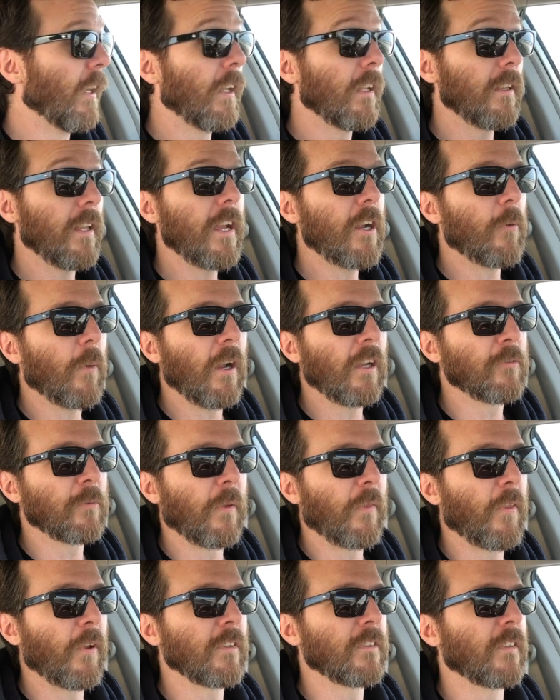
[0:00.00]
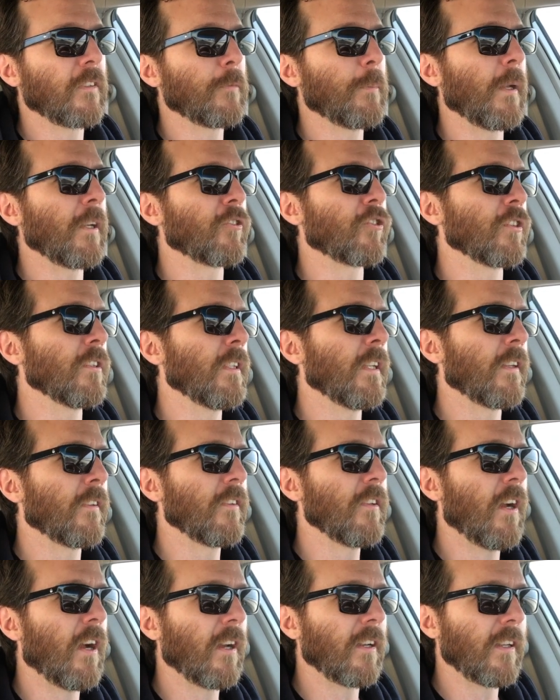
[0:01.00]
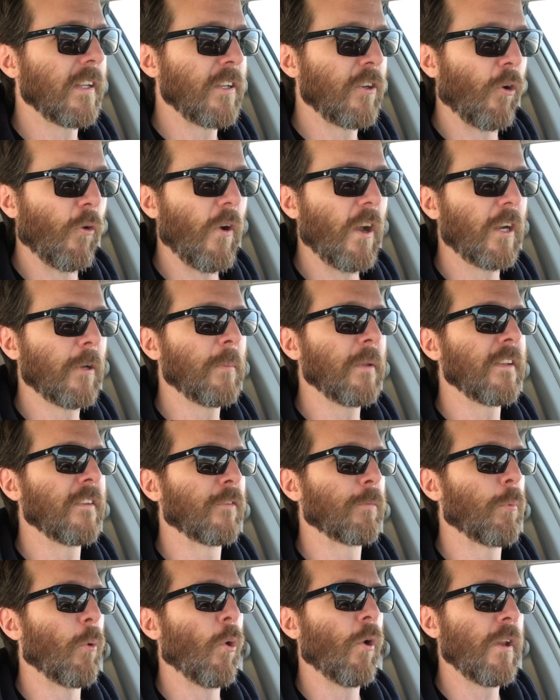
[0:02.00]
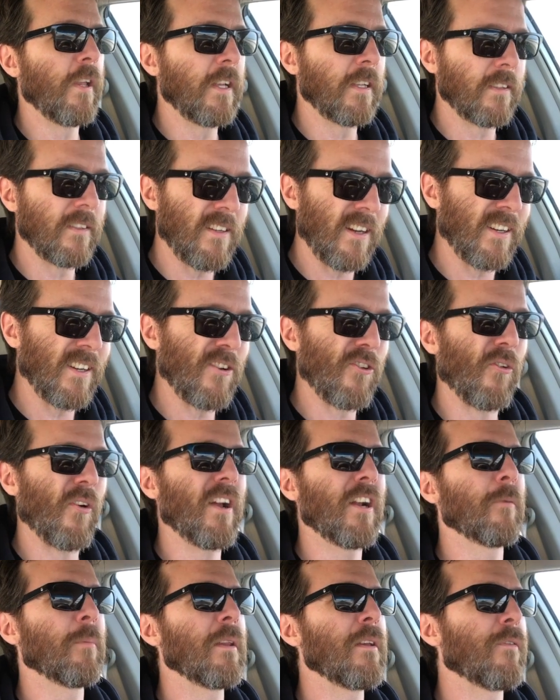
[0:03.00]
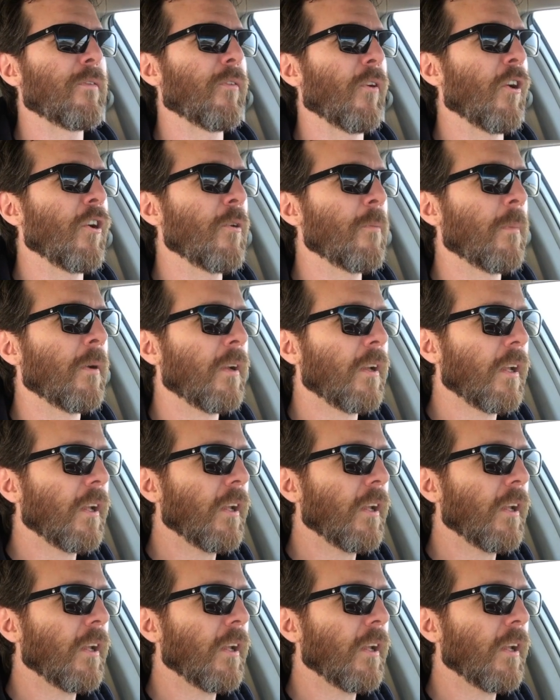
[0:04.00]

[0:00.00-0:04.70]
Likewise with their suspension. It's not incredibly sporty, it's not incredibly firm,